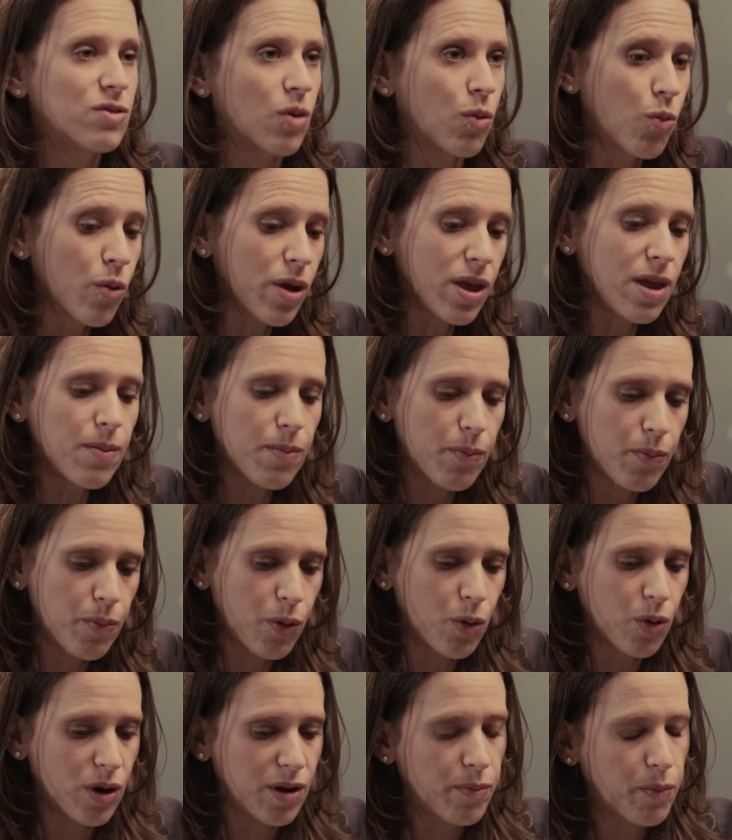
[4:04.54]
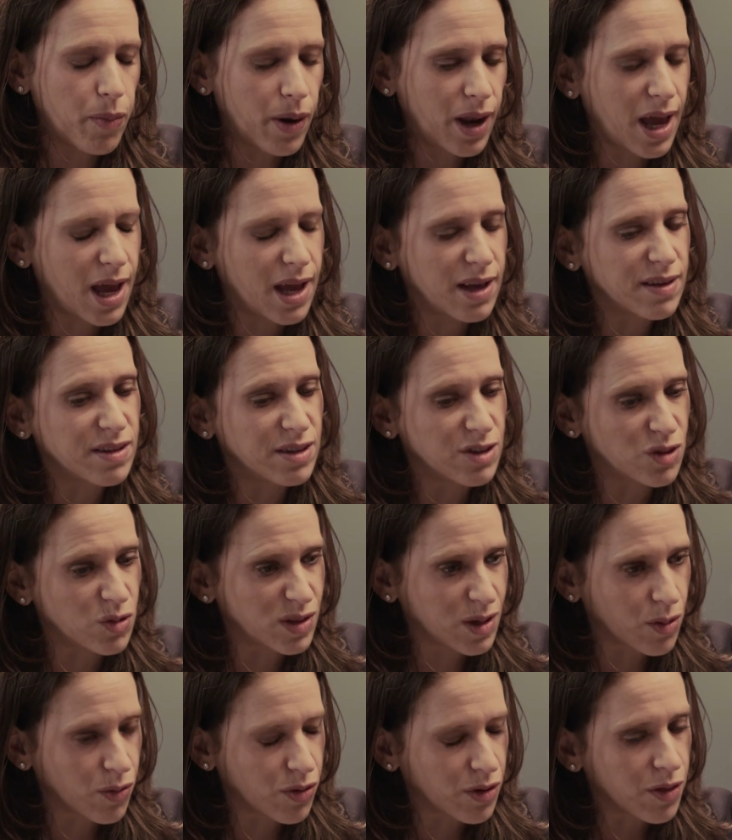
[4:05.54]
So we put in place in
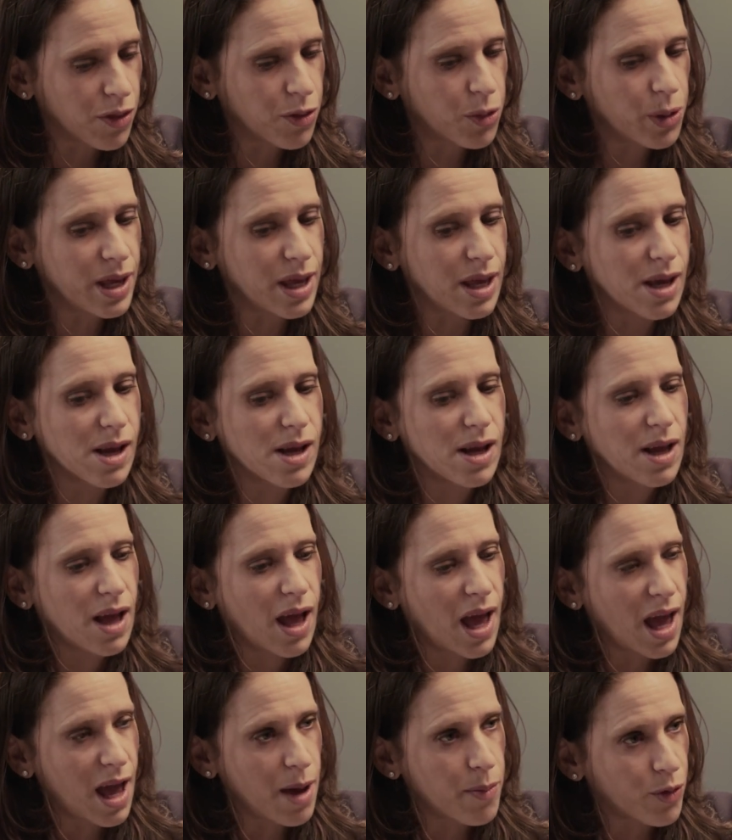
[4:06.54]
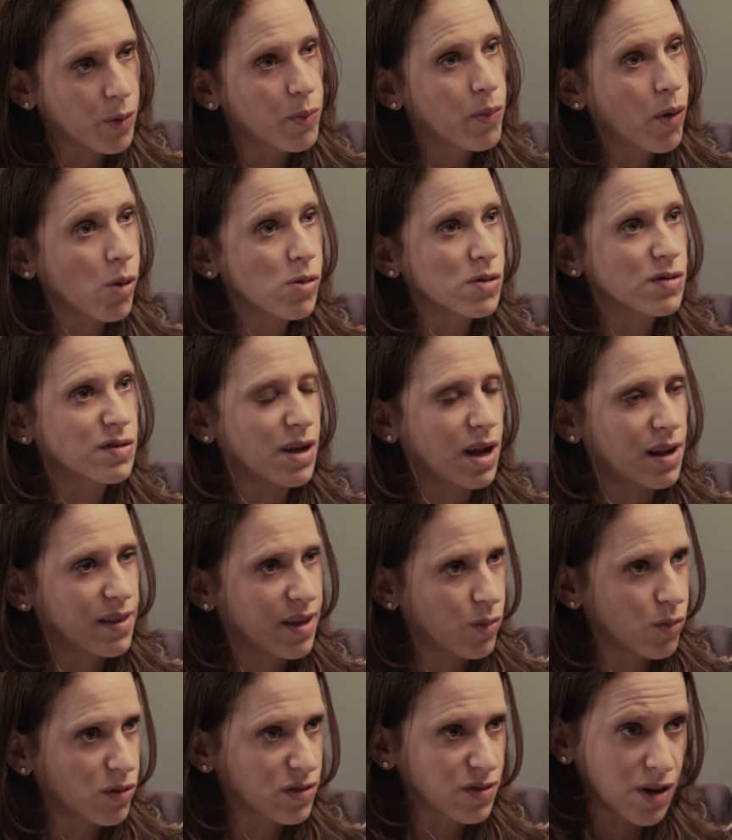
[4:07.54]
two thousand three a proposal
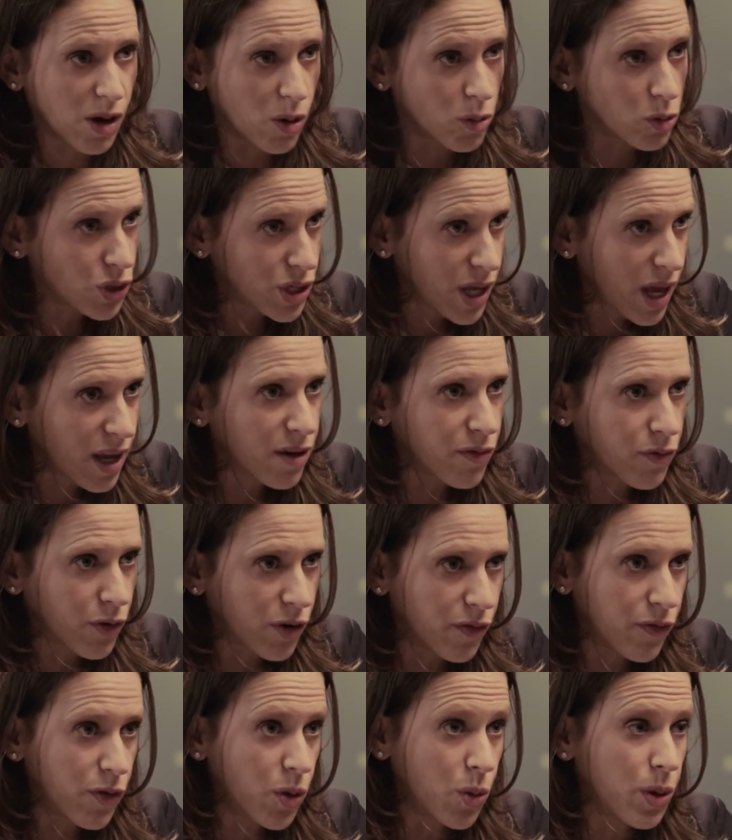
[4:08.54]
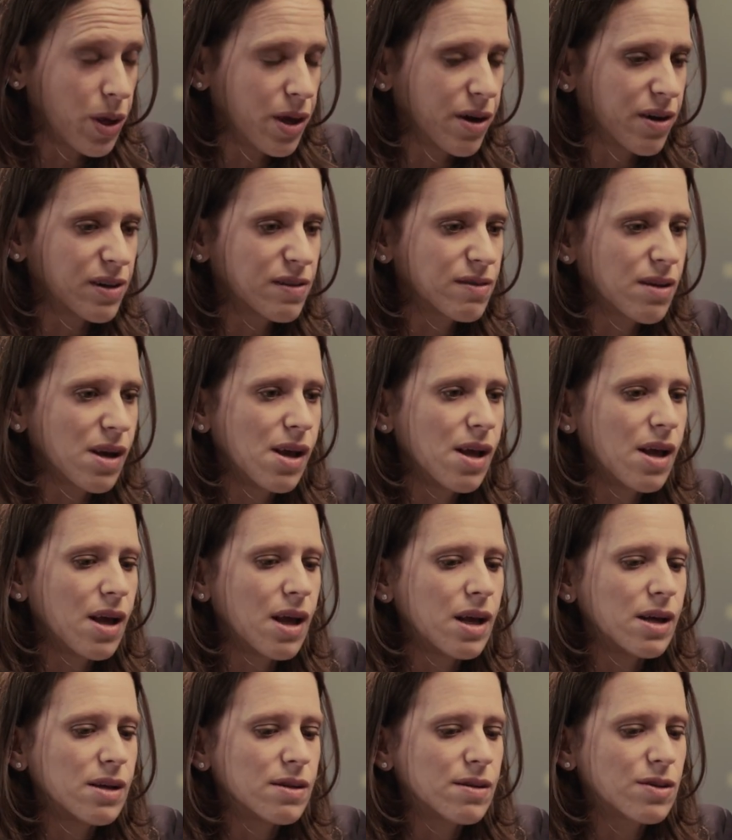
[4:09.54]
that was negotiated for a few years
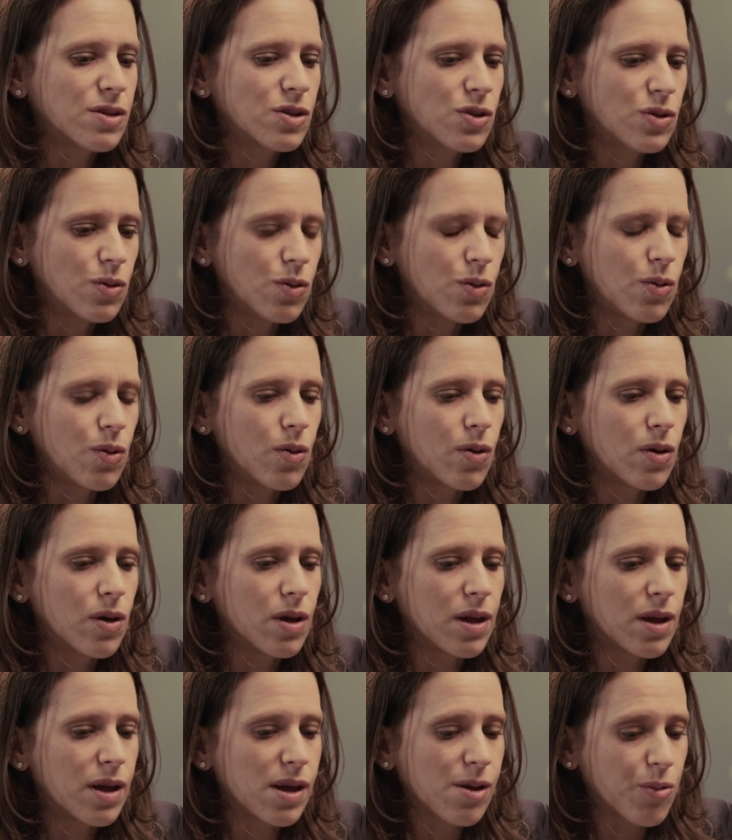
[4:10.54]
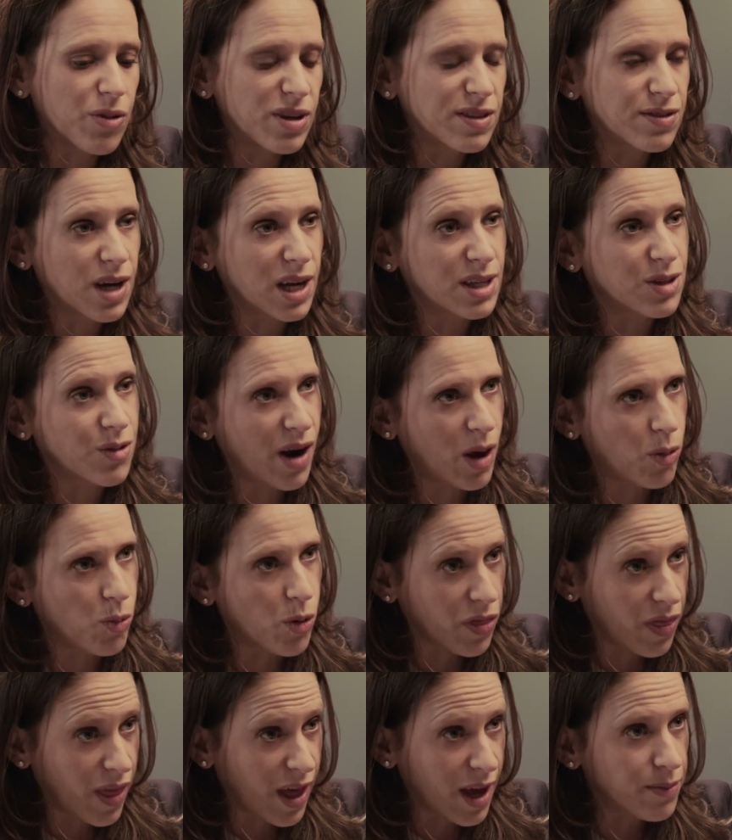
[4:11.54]
to uh, restructure
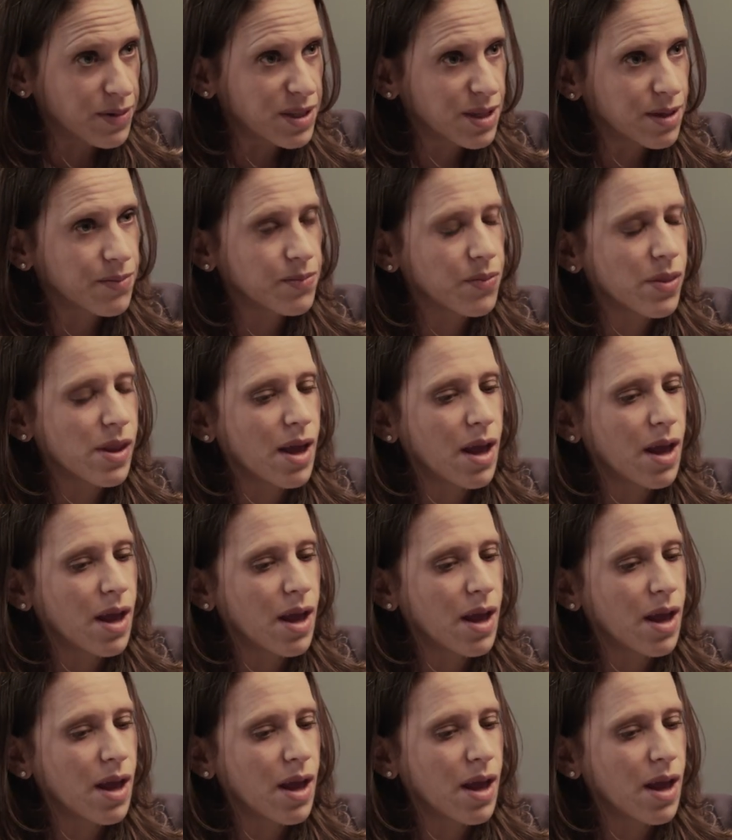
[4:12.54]
our debt,